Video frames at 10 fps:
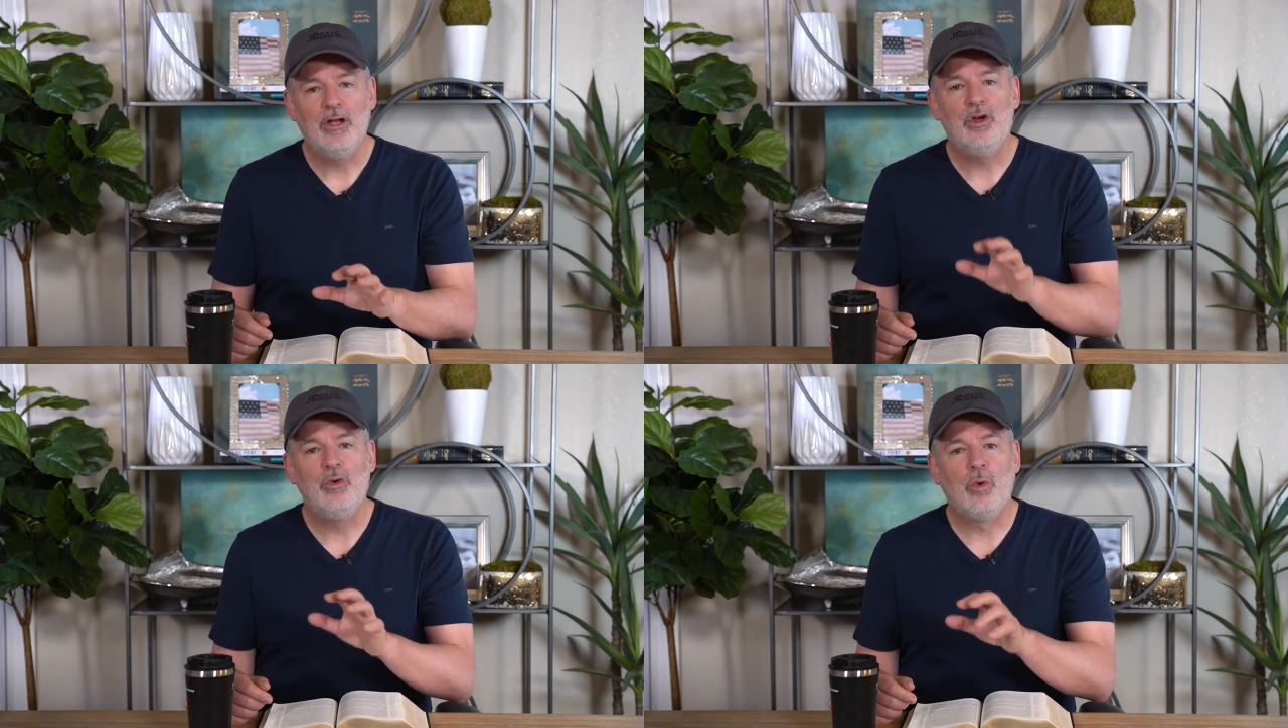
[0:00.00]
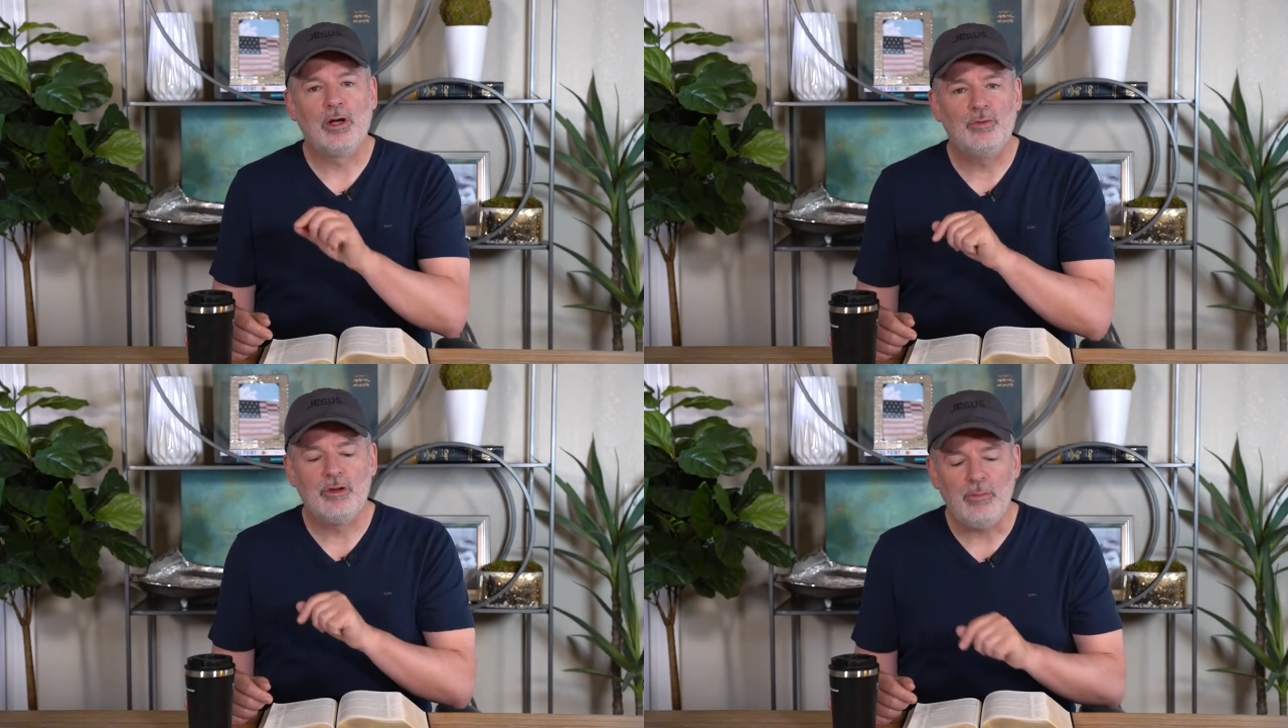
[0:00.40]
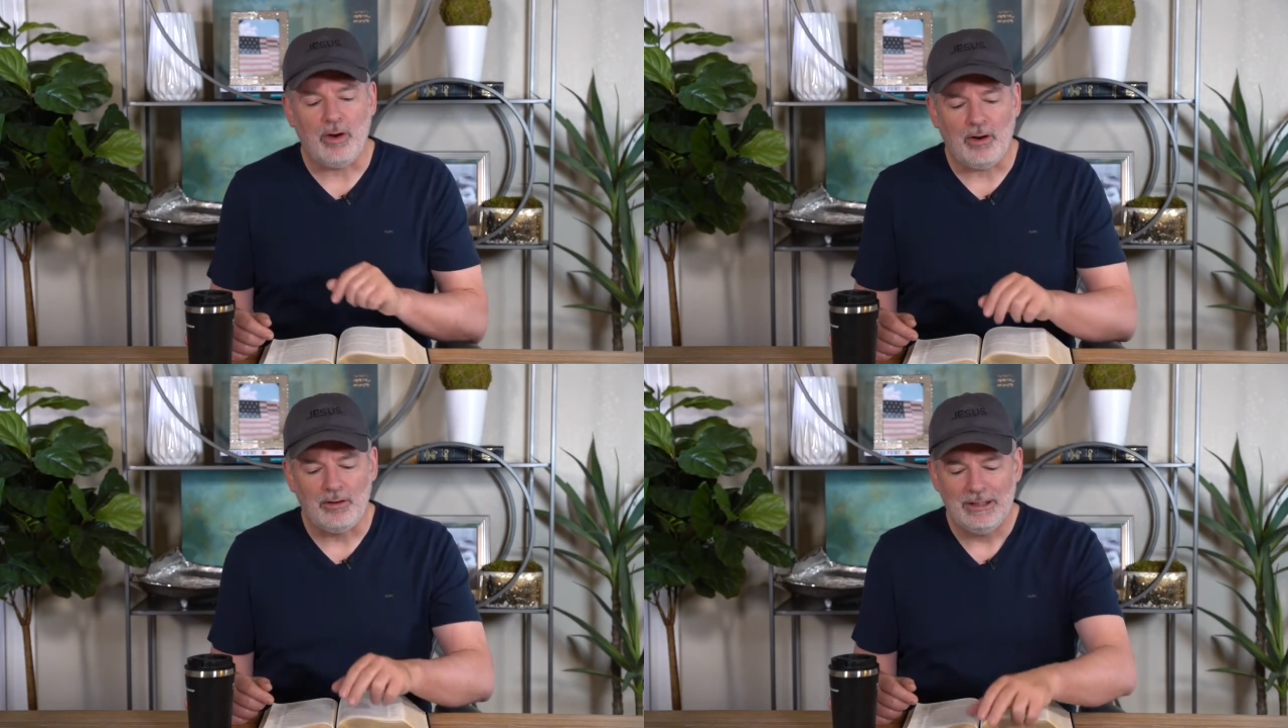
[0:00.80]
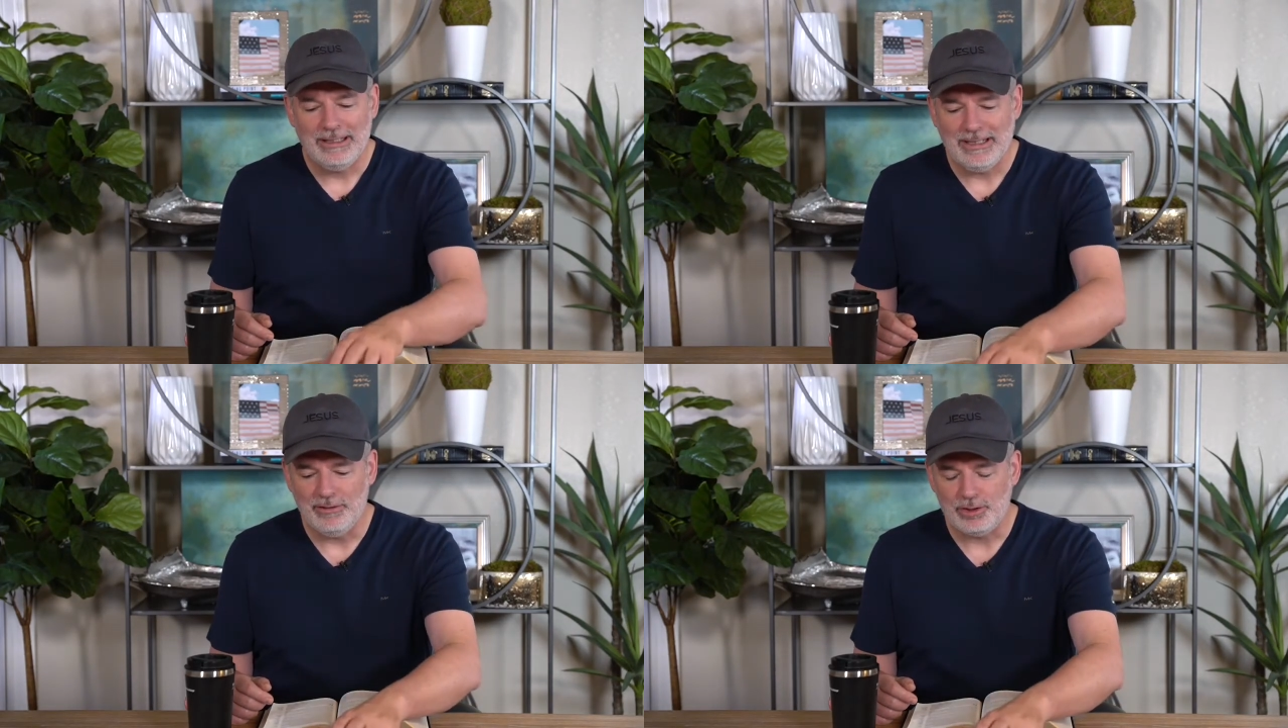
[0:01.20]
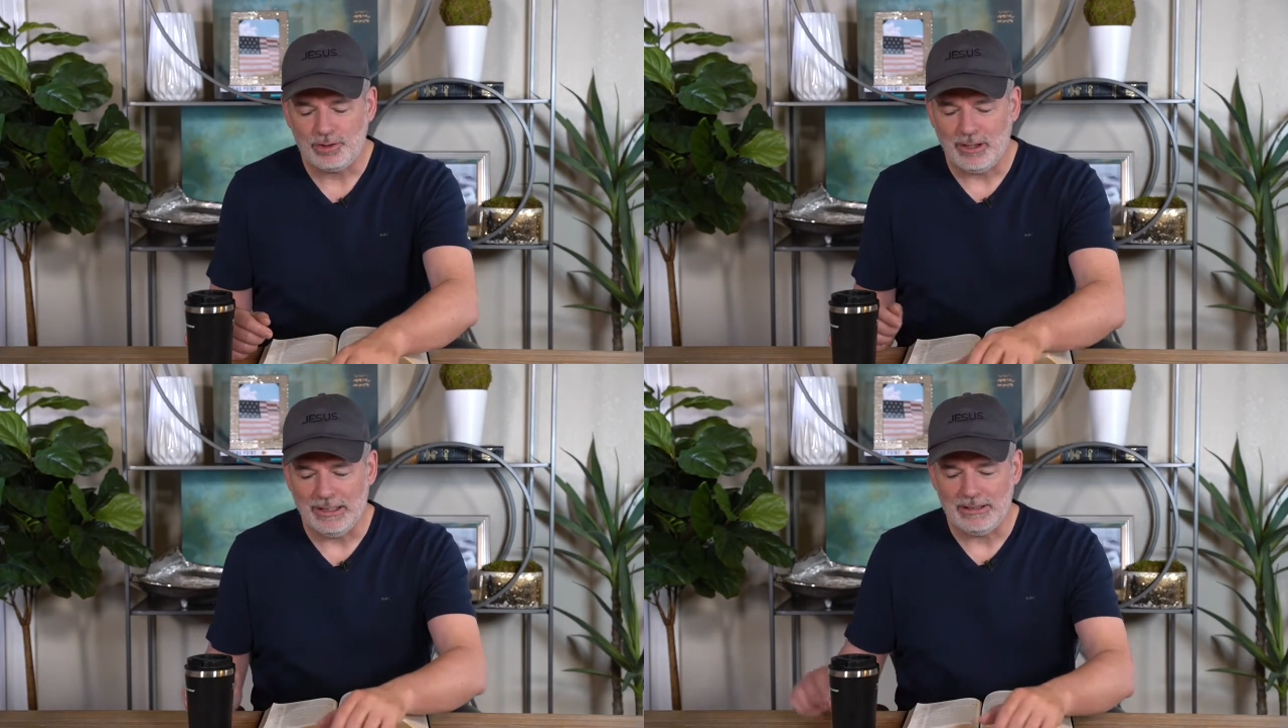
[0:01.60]
who worked with Paul in this
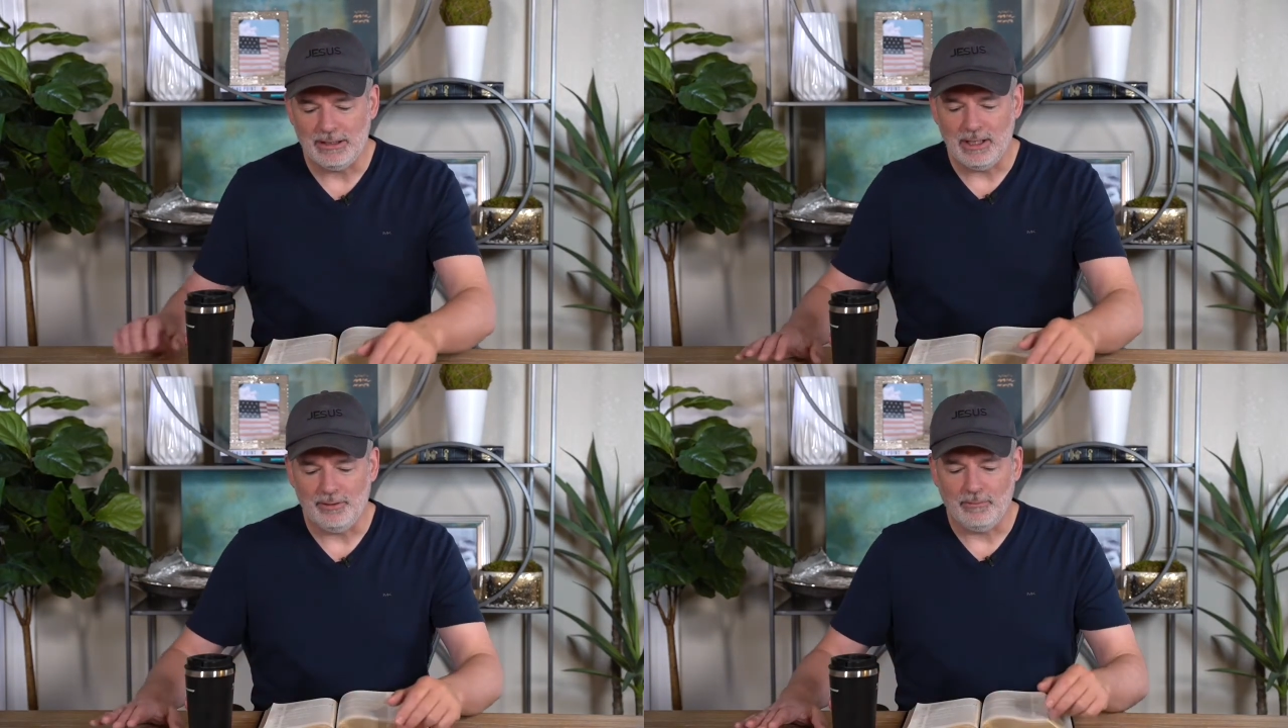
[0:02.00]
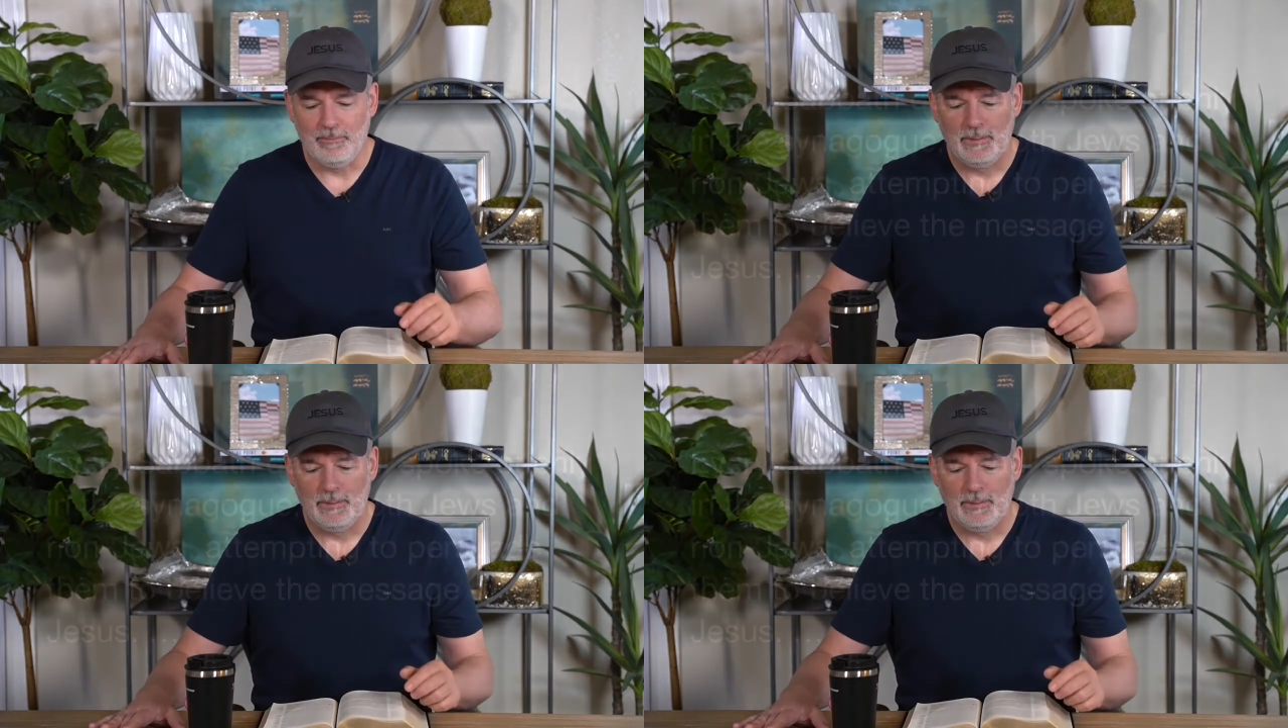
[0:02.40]
trade together.